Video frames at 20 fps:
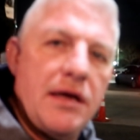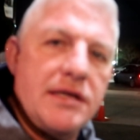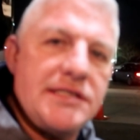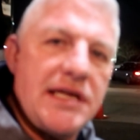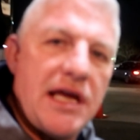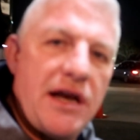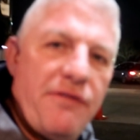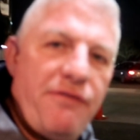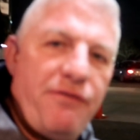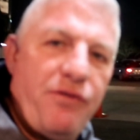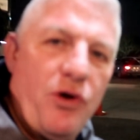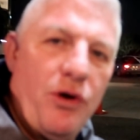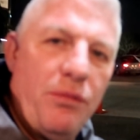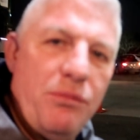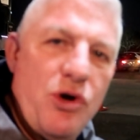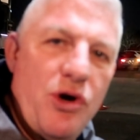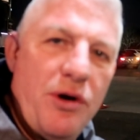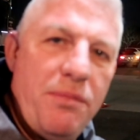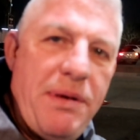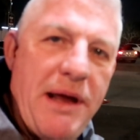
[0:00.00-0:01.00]
Is that a full
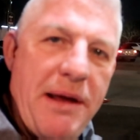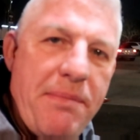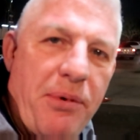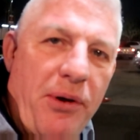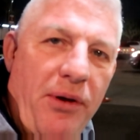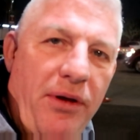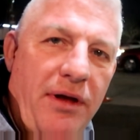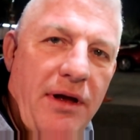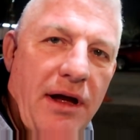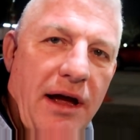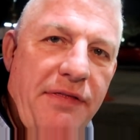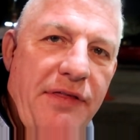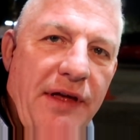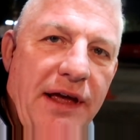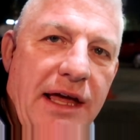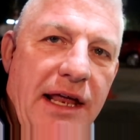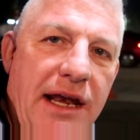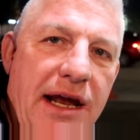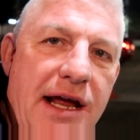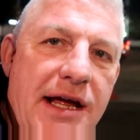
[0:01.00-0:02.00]
moon, people? I
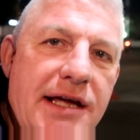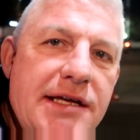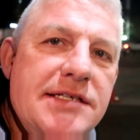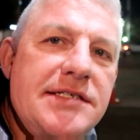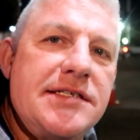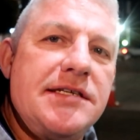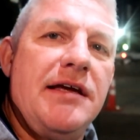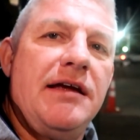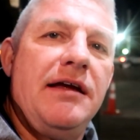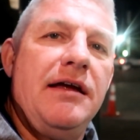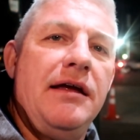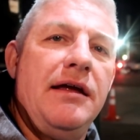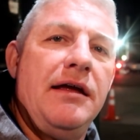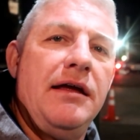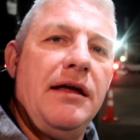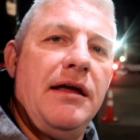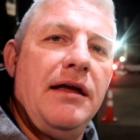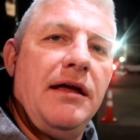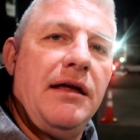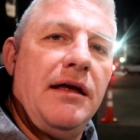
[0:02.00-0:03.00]
think it is.
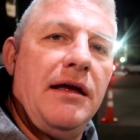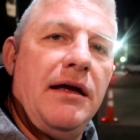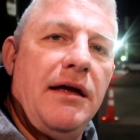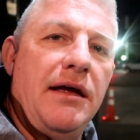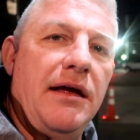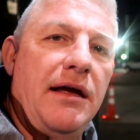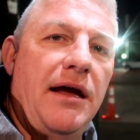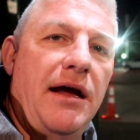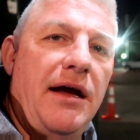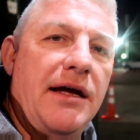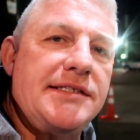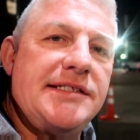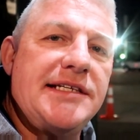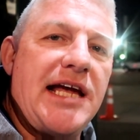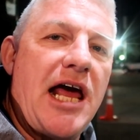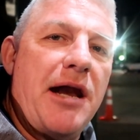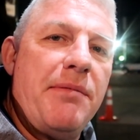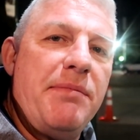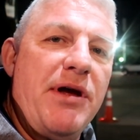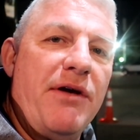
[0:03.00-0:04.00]
Uh, it's
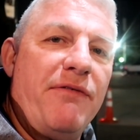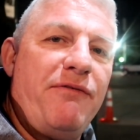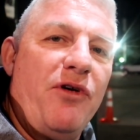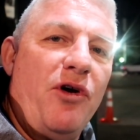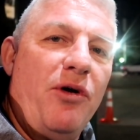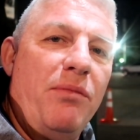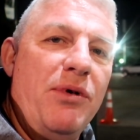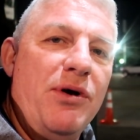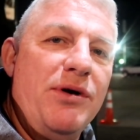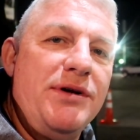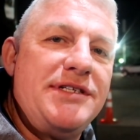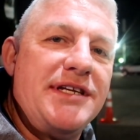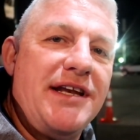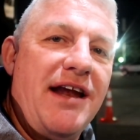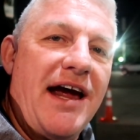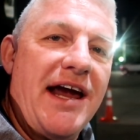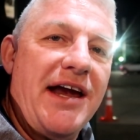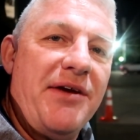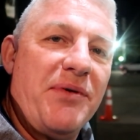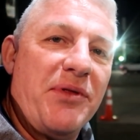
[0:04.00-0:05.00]
gotta be a full moon
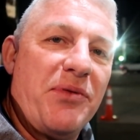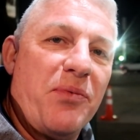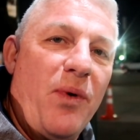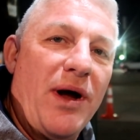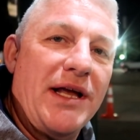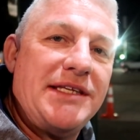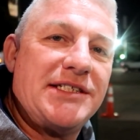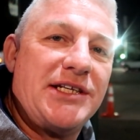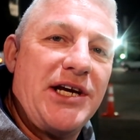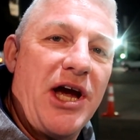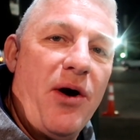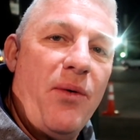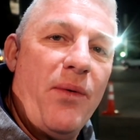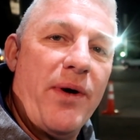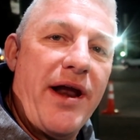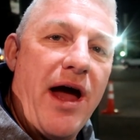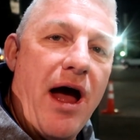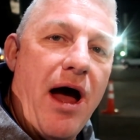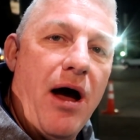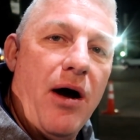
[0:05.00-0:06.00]
tonight with what's
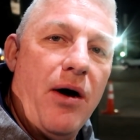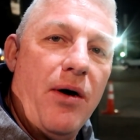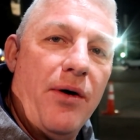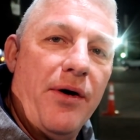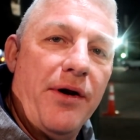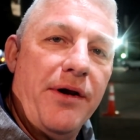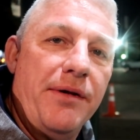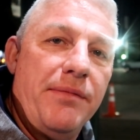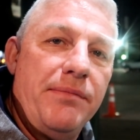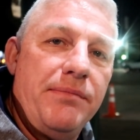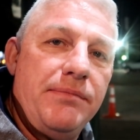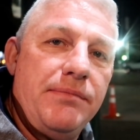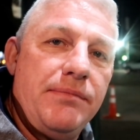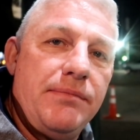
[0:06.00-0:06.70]
going on.